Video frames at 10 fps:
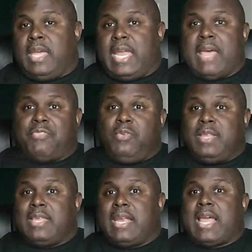And after you
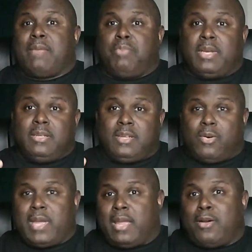hit that like button,
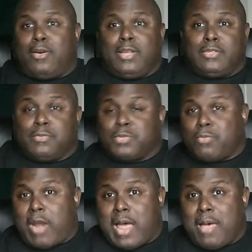go ahead on and
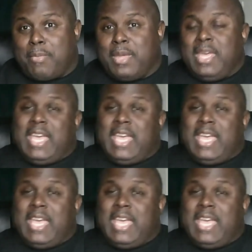subscribe.